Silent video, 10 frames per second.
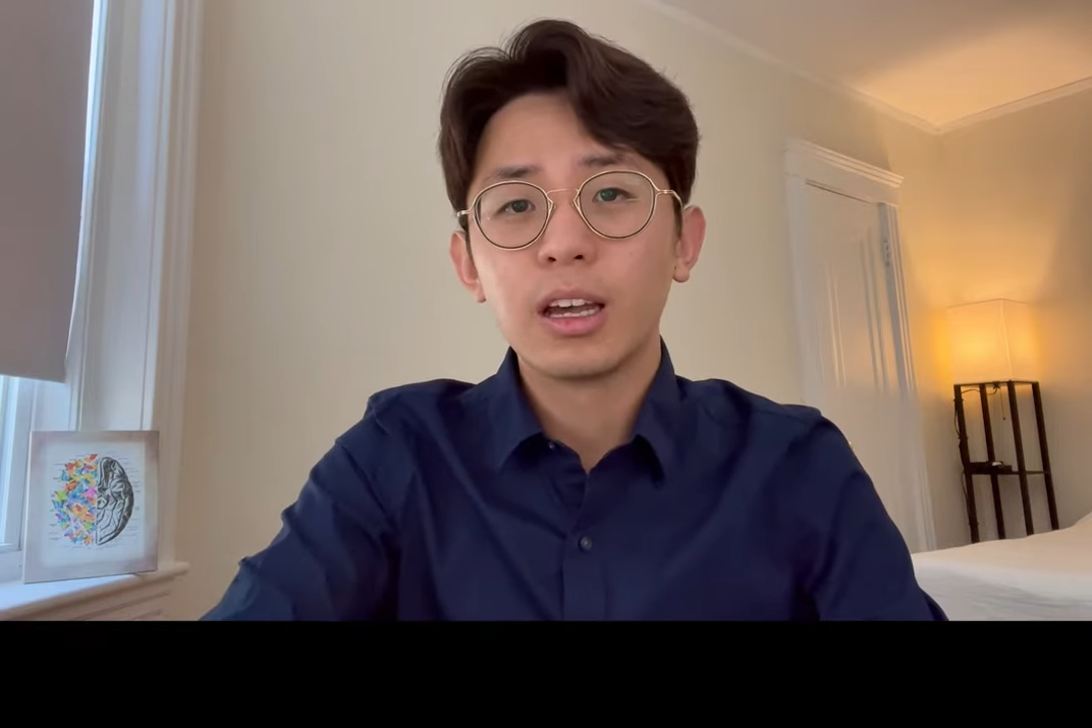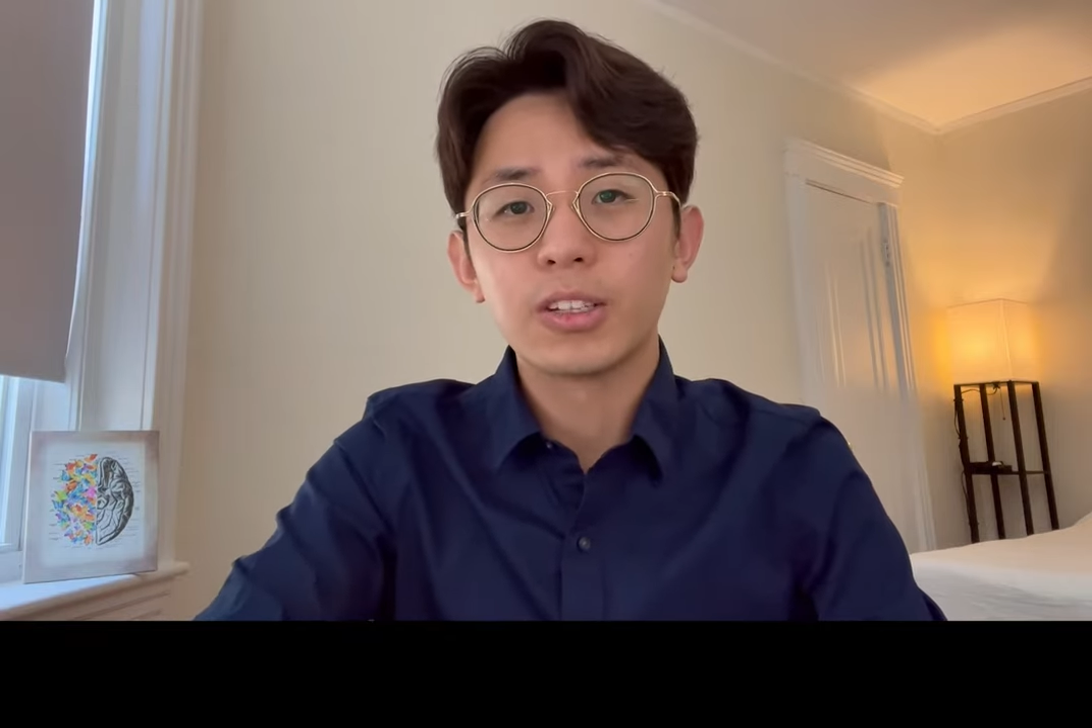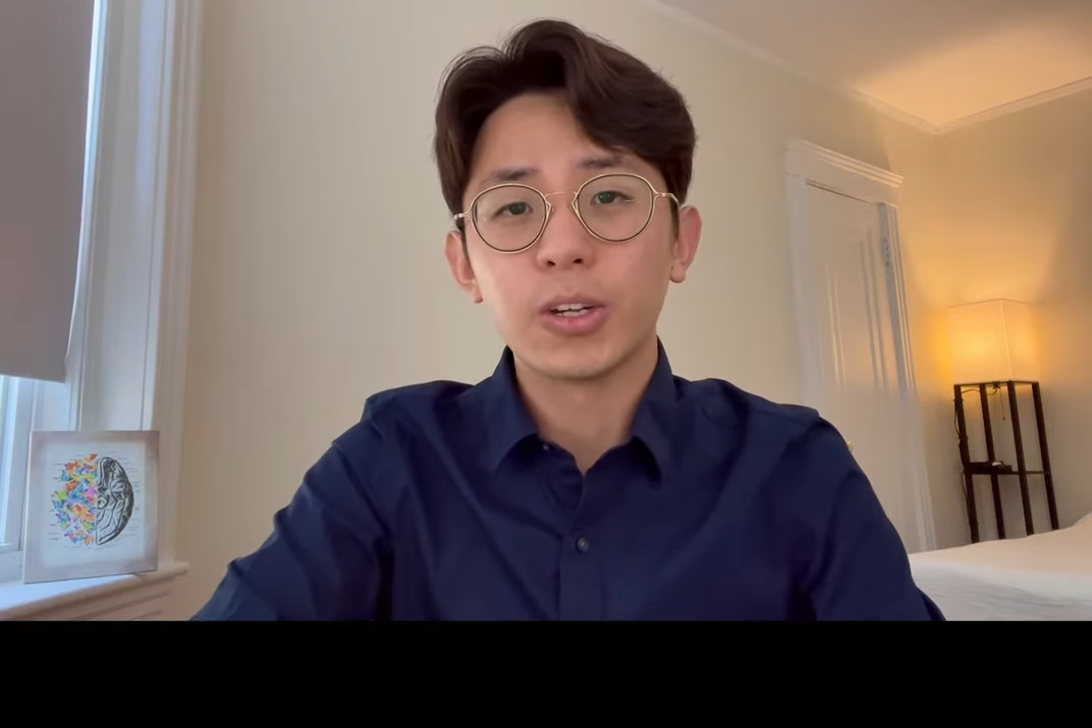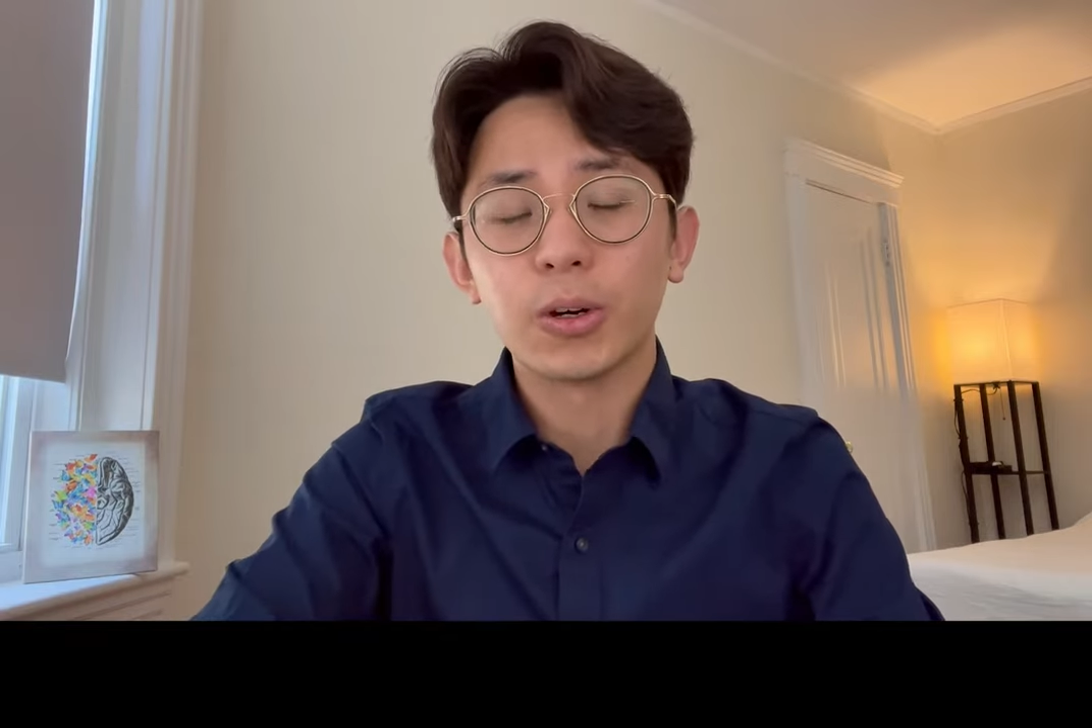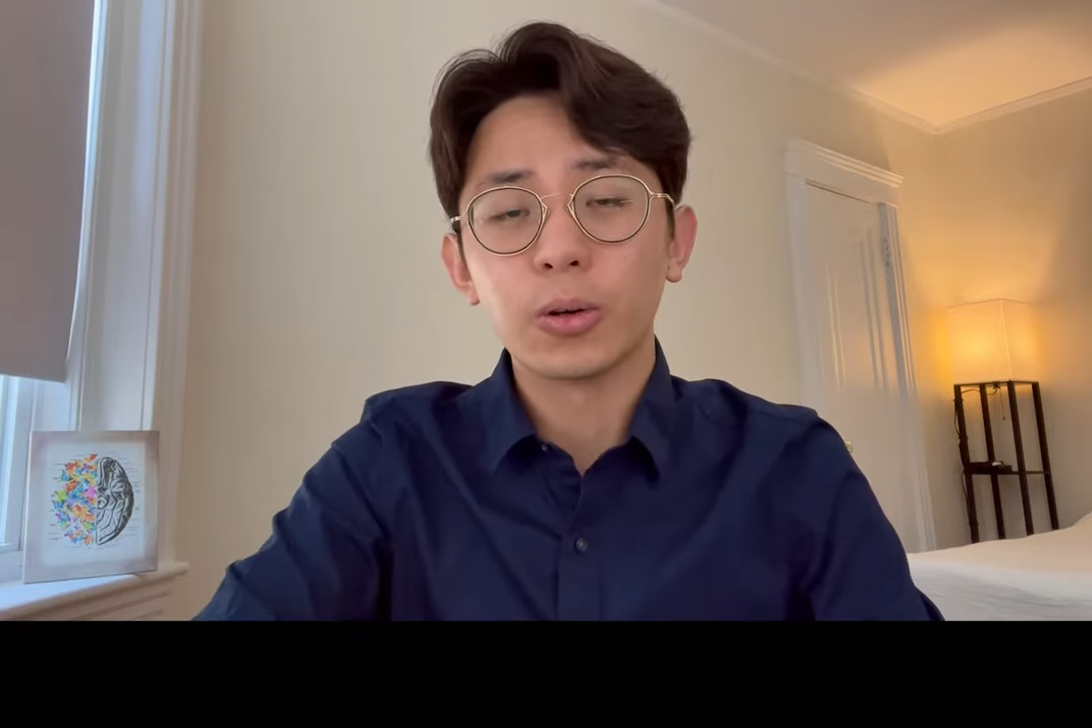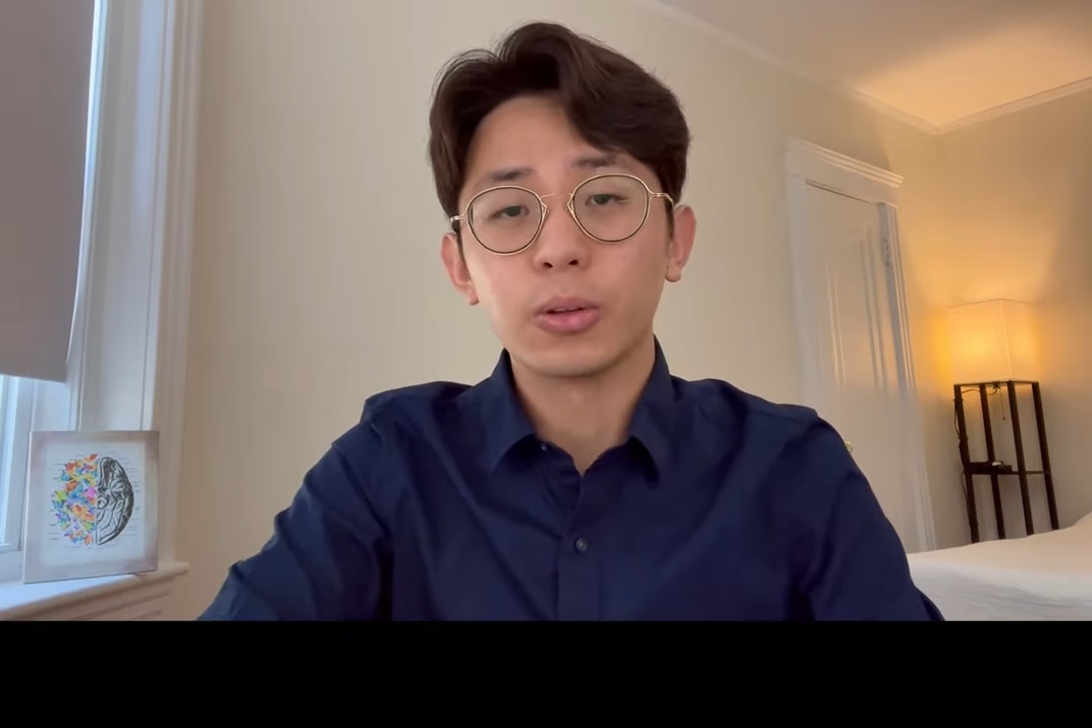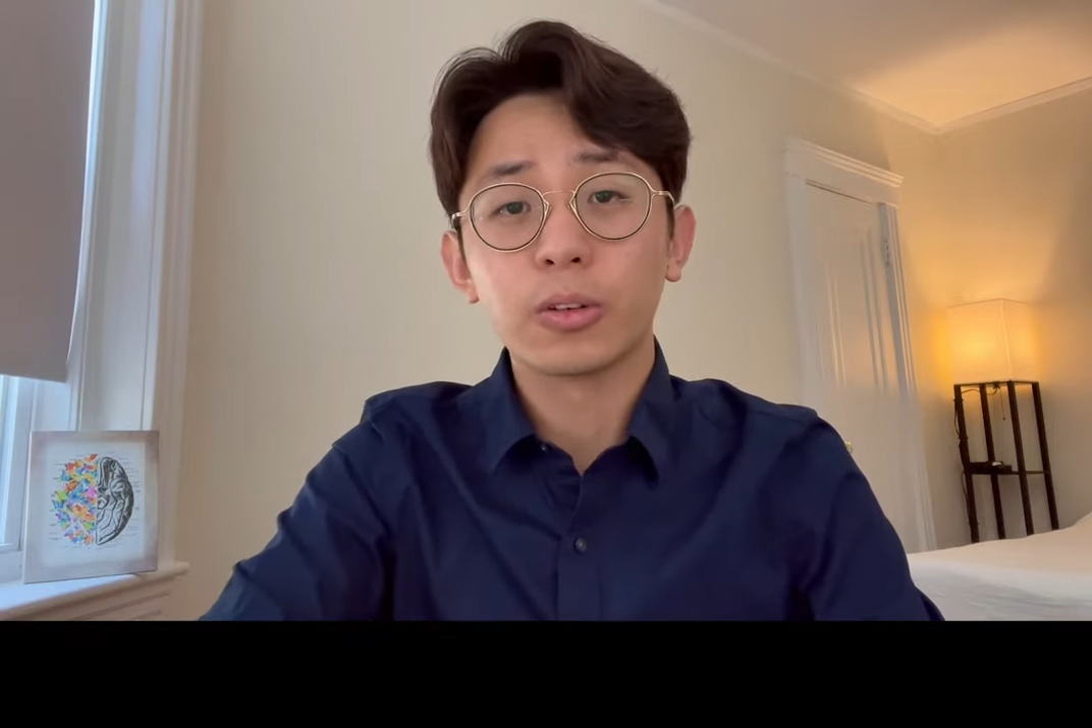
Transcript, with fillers: So the